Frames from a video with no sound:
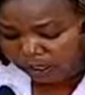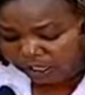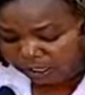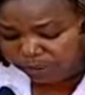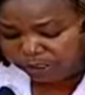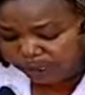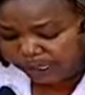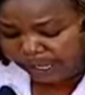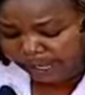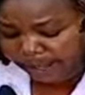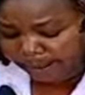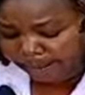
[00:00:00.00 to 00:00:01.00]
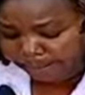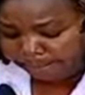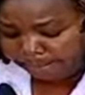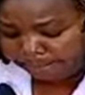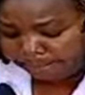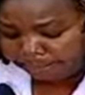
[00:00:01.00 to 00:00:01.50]
Honorable Speaker,
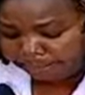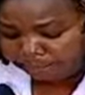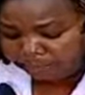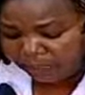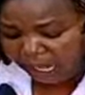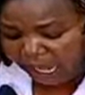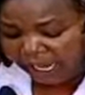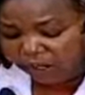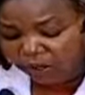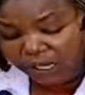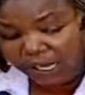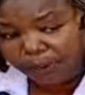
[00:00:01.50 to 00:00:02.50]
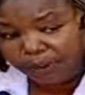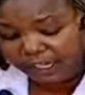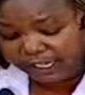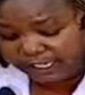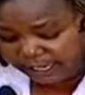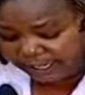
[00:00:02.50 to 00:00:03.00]
I call
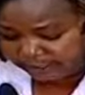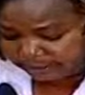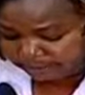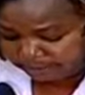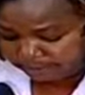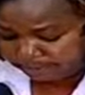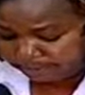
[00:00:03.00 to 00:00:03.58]
upon the leaders